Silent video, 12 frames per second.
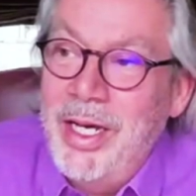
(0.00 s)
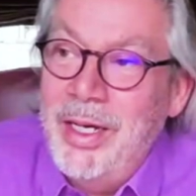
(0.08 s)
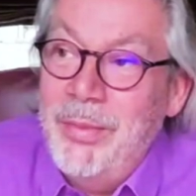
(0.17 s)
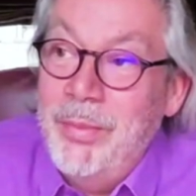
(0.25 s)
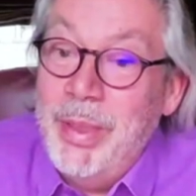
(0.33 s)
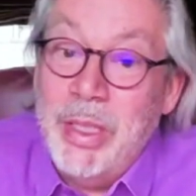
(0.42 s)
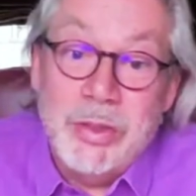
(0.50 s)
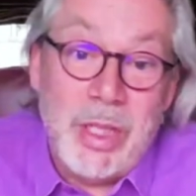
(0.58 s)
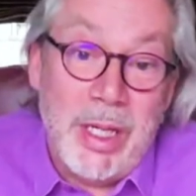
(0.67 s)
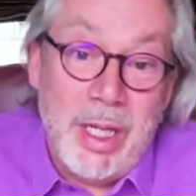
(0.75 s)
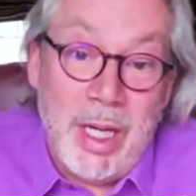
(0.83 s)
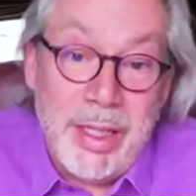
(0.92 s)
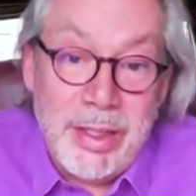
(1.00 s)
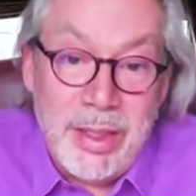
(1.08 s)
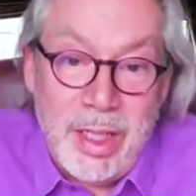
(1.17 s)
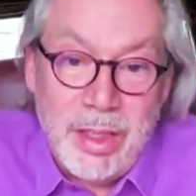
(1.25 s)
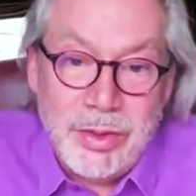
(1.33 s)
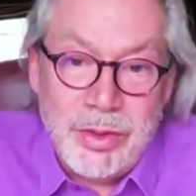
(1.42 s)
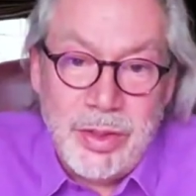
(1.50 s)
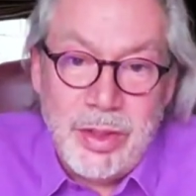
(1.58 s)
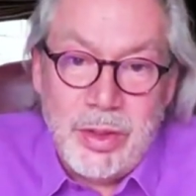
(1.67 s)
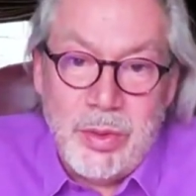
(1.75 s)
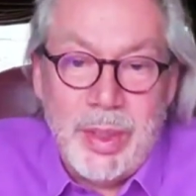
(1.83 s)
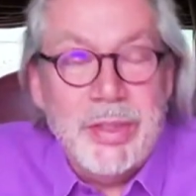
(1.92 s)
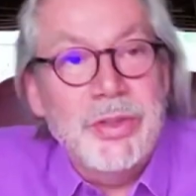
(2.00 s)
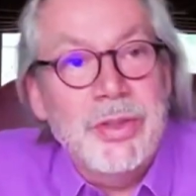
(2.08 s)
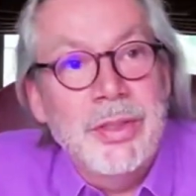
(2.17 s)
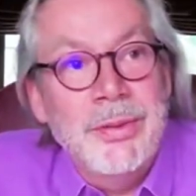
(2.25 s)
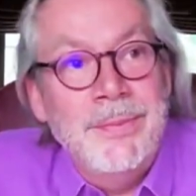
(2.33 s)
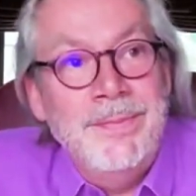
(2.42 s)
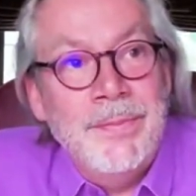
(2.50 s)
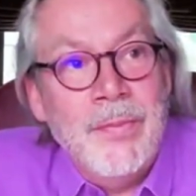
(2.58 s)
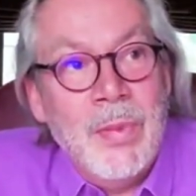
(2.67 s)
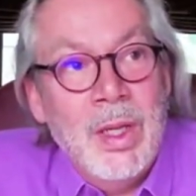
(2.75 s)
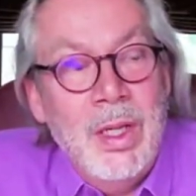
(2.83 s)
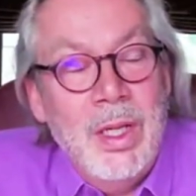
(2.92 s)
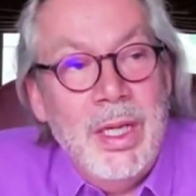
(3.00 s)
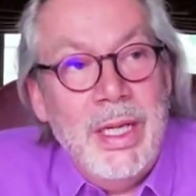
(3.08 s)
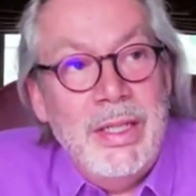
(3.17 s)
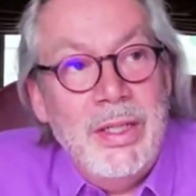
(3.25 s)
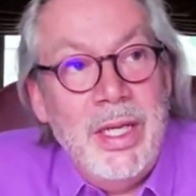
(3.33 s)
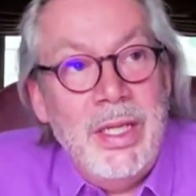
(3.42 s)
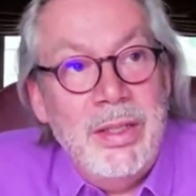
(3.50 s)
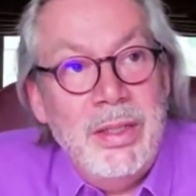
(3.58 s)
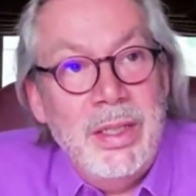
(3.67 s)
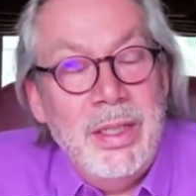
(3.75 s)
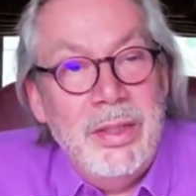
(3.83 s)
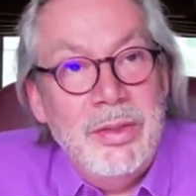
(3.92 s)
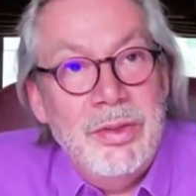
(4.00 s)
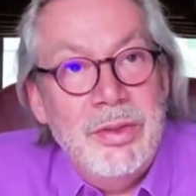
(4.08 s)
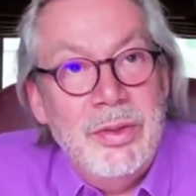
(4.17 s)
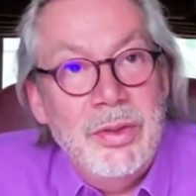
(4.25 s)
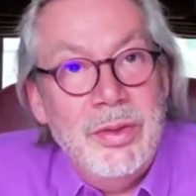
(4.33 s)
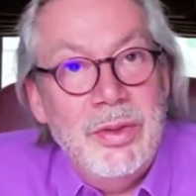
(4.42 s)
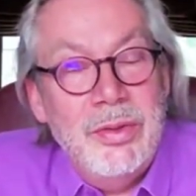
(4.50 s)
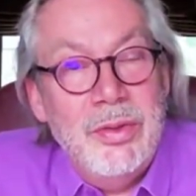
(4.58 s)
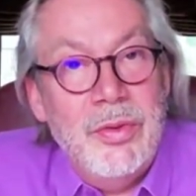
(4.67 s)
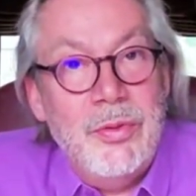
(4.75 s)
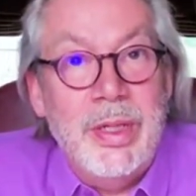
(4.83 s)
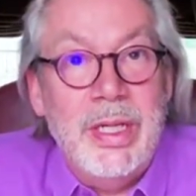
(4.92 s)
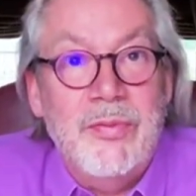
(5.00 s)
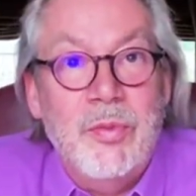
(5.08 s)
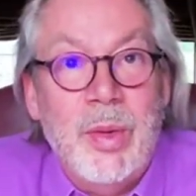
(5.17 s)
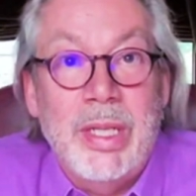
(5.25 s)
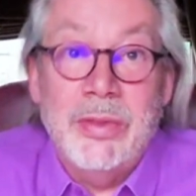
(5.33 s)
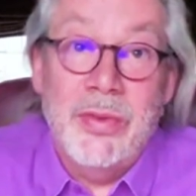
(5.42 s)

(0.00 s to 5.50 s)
Um, because I, I can answer the question in in in three different ways.